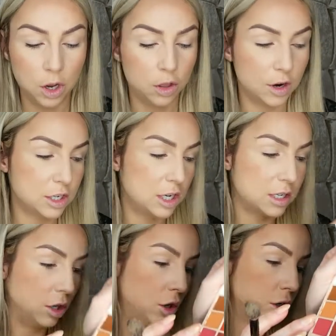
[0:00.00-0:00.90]
There actually
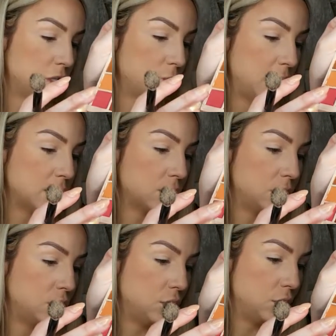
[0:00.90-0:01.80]
isn't a lot of space
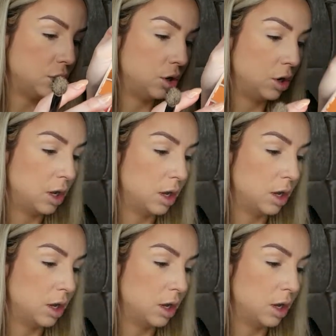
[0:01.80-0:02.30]
to